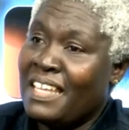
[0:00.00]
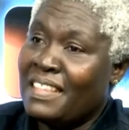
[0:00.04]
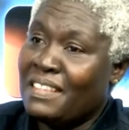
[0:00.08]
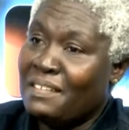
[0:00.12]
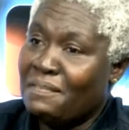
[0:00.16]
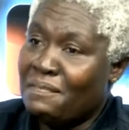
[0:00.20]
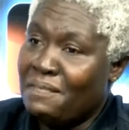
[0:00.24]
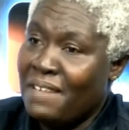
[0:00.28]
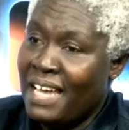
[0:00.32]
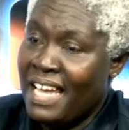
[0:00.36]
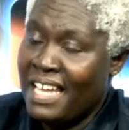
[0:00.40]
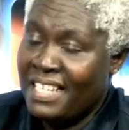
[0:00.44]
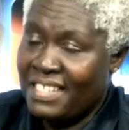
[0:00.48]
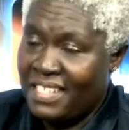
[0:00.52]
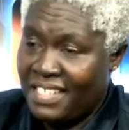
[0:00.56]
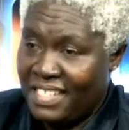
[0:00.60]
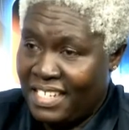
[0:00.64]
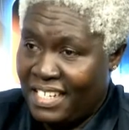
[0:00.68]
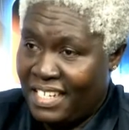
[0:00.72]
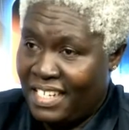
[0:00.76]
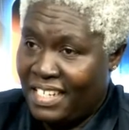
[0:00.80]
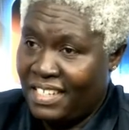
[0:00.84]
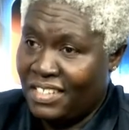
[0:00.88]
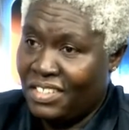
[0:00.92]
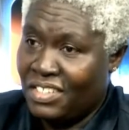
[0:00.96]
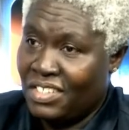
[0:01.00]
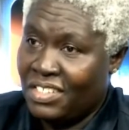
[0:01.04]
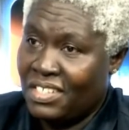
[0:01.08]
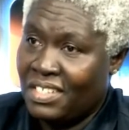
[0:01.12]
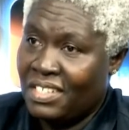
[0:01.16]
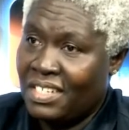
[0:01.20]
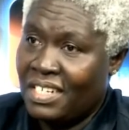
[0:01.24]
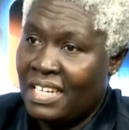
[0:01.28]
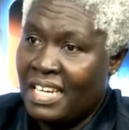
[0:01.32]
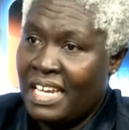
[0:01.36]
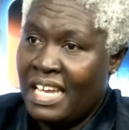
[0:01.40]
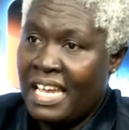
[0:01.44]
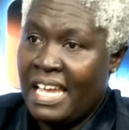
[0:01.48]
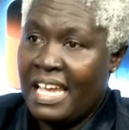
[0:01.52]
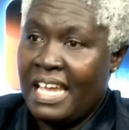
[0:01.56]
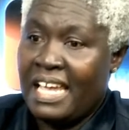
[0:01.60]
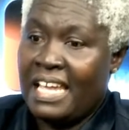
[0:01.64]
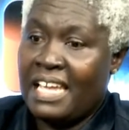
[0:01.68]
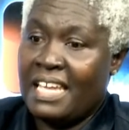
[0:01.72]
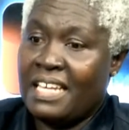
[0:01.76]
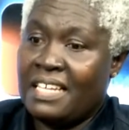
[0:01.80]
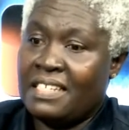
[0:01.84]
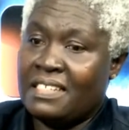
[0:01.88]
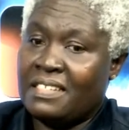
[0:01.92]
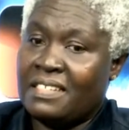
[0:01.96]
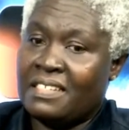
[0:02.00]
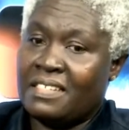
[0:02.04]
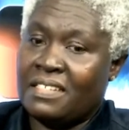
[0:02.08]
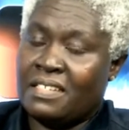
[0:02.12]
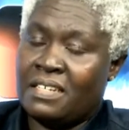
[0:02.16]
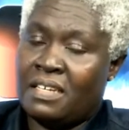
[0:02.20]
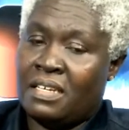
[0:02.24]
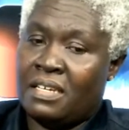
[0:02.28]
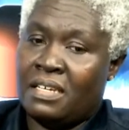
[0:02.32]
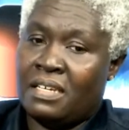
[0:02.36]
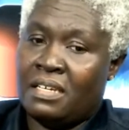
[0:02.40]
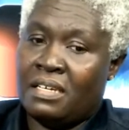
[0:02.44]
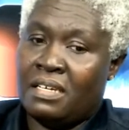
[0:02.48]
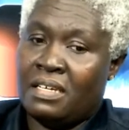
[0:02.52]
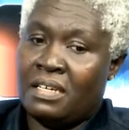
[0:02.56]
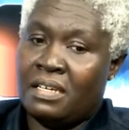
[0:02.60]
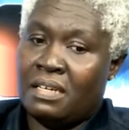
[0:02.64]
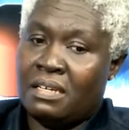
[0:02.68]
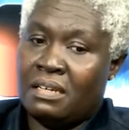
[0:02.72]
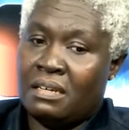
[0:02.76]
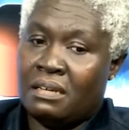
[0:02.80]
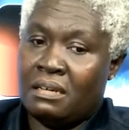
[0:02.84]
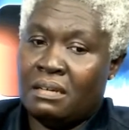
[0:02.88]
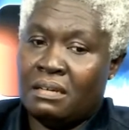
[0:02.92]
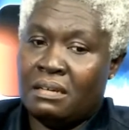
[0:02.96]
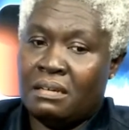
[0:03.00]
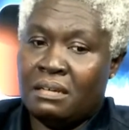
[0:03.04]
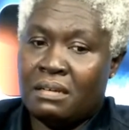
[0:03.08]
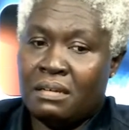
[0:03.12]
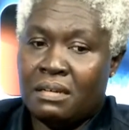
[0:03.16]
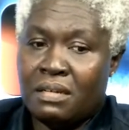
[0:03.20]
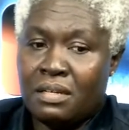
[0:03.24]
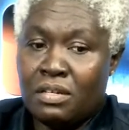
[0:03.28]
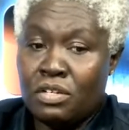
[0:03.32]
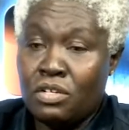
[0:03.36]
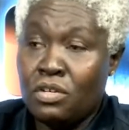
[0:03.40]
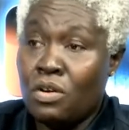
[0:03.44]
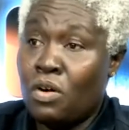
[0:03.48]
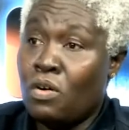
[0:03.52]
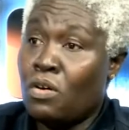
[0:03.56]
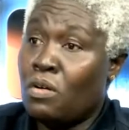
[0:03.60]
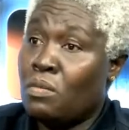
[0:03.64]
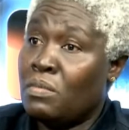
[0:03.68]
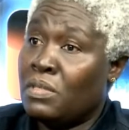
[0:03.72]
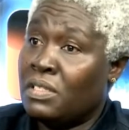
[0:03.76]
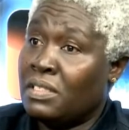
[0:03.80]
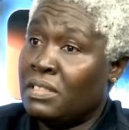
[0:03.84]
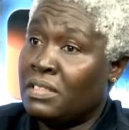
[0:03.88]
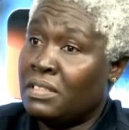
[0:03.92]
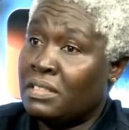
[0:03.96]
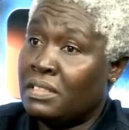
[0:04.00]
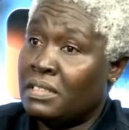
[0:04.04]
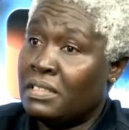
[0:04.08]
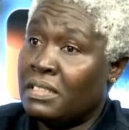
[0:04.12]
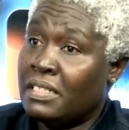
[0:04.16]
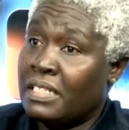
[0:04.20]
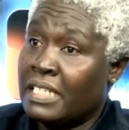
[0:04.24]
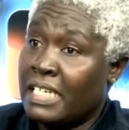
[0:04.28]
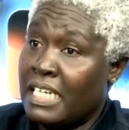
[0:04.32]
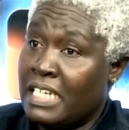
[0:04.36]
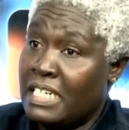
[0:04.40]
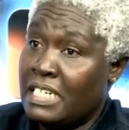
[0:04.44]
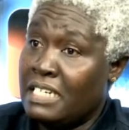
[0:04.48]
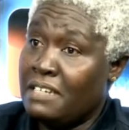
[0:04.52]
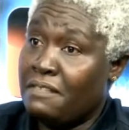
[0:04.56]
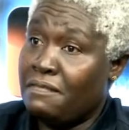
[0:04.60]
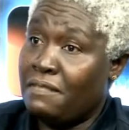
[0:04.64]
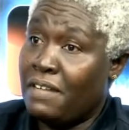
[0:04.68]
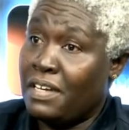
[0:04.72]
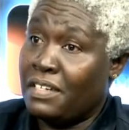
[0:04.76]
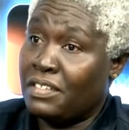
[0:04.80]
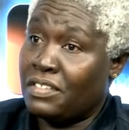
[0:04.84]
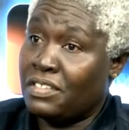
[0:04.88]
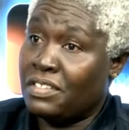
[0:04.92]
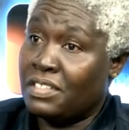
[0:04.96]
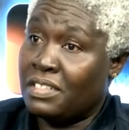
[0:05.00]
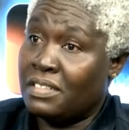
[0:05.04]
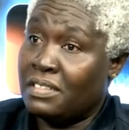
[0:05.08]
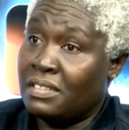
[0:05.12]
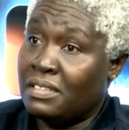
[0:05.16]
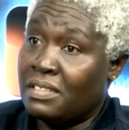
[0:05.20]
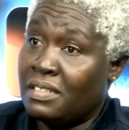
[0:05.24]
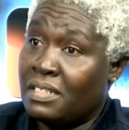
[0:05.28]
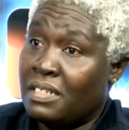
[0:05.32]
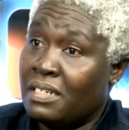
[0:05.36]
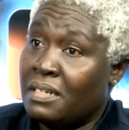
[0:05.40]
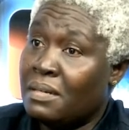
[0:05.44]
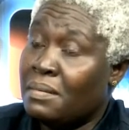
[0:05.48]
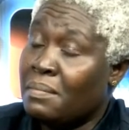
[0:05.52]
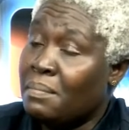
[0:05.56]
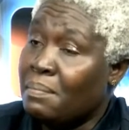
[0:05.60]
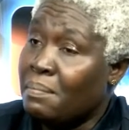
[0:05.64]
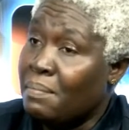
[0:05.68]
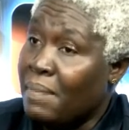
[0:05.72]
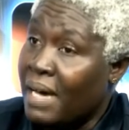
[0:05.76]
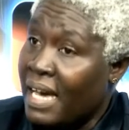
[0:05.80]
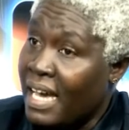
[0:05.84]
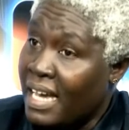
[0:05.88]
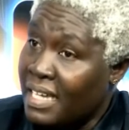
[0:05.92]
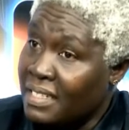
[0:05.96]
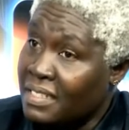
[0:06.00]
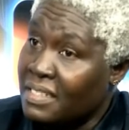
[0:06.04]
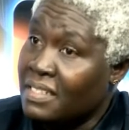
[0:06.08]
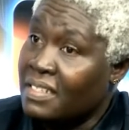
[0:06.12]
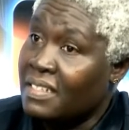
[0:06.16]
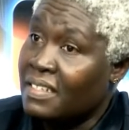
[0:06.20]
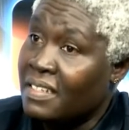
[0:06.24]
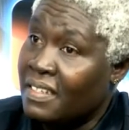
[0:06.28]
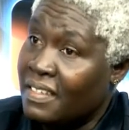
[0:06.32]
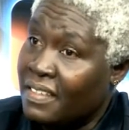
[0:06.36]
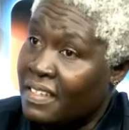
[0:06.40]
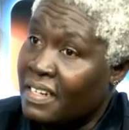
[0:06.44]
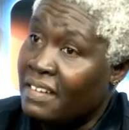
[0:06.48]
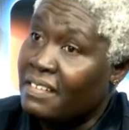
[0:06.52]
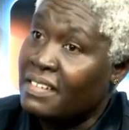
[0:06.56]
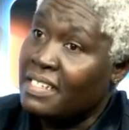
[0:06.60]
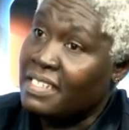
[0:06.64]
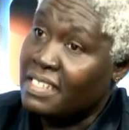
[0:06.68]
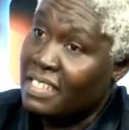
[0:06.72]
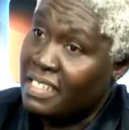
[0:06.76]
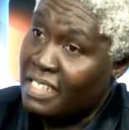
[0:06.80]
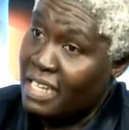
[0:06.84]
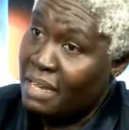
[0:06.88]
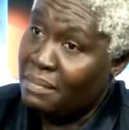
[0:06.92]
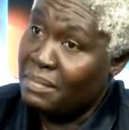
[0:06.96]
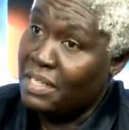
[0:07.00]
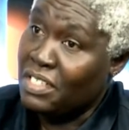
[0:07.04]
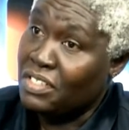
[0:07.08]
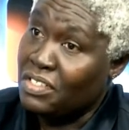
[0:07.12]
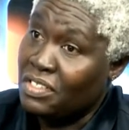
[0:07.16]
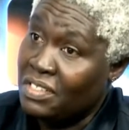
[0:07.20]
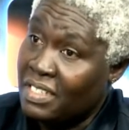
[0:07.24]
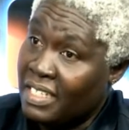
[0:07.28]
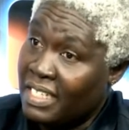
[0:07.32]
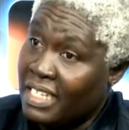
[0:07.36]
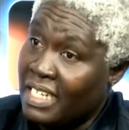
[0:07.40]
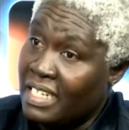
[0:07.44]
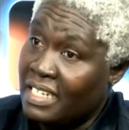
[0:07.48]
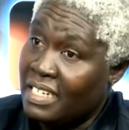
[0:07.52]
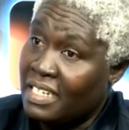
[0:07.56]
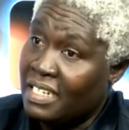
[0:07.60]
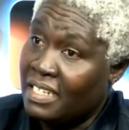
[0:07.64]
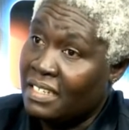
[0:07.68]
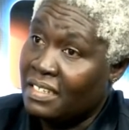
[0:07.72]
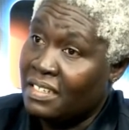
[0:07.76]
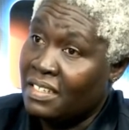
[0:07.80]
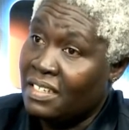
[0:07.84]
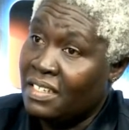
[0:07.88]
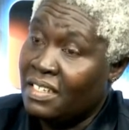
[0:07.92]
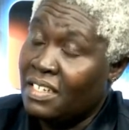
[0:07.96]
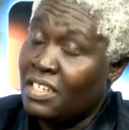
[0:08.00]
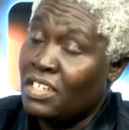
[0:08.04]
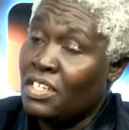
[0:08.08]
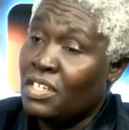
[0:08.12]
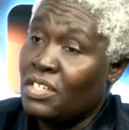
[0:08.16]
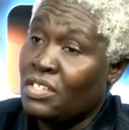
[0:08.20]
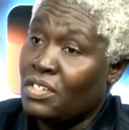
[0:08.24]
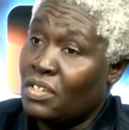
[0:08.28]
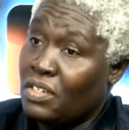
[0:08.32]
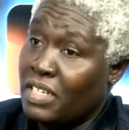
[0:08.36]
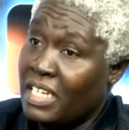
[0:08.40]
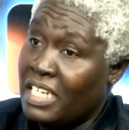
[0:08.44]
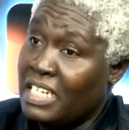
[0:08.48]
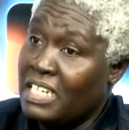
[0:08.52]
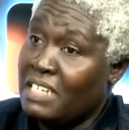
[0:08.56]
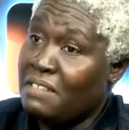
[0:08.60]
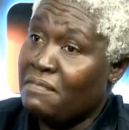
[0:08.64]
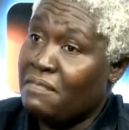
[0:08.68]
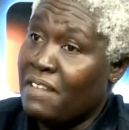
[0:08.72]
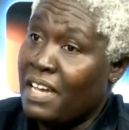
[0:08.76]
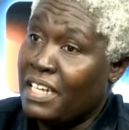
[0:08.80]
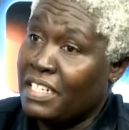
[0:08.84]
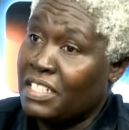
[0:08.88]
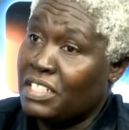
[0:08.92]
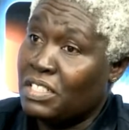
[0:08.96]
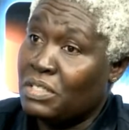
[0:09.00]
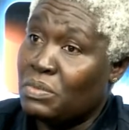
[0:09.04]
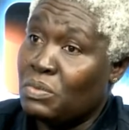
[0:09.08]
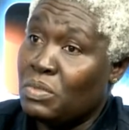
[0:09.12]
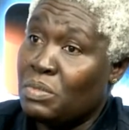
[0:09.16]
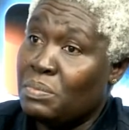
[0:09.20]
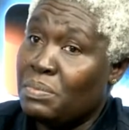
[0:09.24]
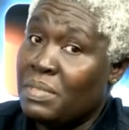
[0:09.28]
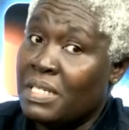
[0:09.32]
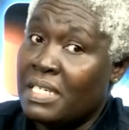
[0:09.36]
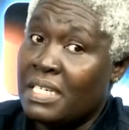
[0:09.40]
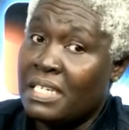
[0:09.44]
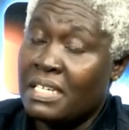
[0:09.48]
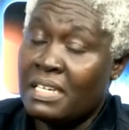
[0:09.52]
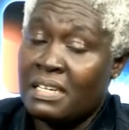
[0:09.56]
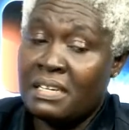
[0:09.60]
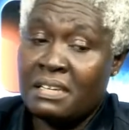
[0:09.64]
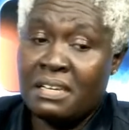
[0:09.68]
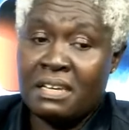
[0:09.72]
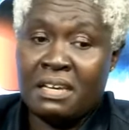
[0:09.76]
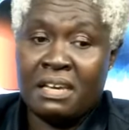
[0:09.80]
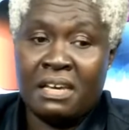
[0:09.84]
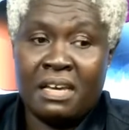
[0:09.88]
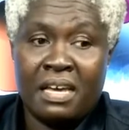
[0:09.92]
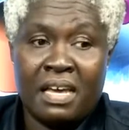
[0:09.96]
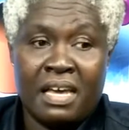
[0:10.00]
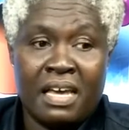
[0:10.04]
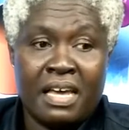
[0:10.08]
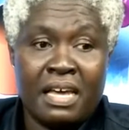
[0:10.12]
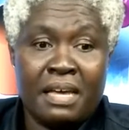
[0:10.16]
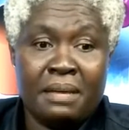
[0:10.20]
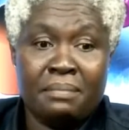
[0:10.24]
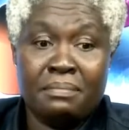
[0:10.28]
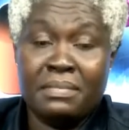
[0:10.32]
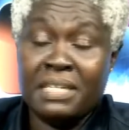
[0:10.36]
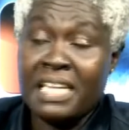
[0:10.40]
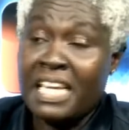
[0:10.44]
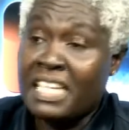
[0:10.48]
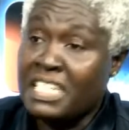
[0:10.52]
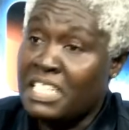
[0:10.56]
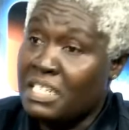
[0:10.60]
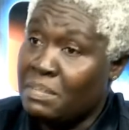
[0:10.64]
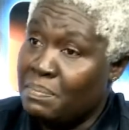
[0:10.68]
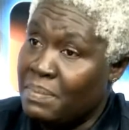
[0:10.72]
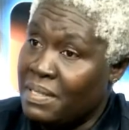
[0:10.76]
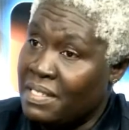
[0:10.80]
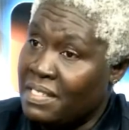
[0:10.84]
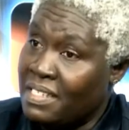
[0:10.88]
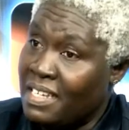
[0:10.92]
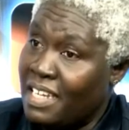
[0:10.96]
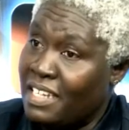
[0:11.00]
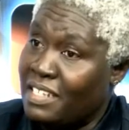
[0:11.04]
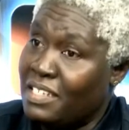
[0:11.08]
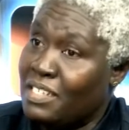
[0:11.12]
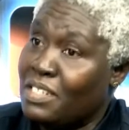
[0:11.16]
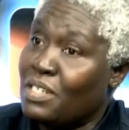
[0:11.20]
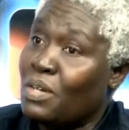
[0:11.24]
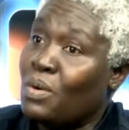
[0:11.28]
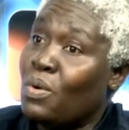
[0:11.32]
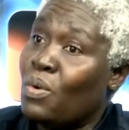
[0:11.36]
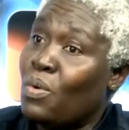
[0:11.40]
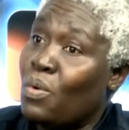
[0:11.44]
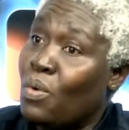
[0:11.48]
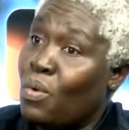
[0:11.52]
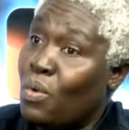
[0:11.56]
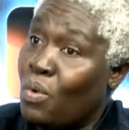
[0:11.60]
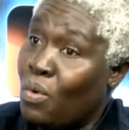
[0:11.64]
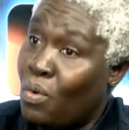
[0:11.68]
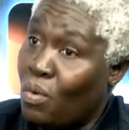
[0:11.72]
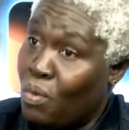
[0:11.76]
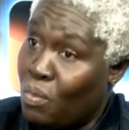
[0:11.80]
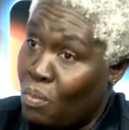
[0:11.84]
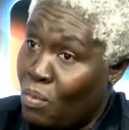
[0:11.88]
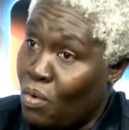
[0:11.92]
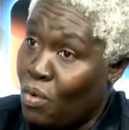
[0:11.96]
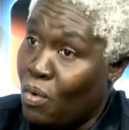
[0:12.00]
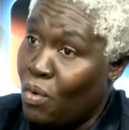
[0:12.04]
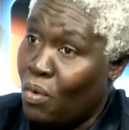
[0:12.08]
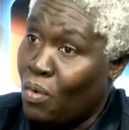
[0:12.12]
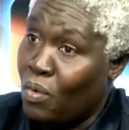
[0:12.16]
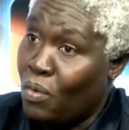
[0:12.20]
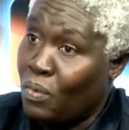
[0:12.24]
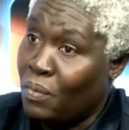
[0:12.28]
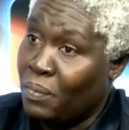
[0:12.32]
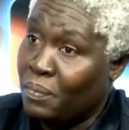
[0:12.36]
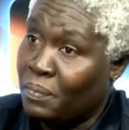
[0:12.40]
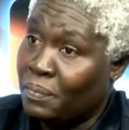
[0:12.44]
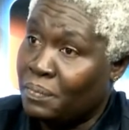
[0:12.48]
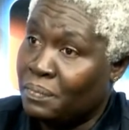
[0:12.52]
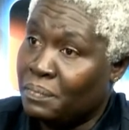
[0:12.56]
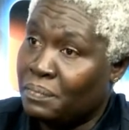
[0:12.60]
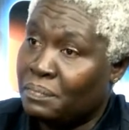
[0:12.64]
The first stage is normal kidney function, but there is a damage to the kidney. Your kidney function will be 90% or more.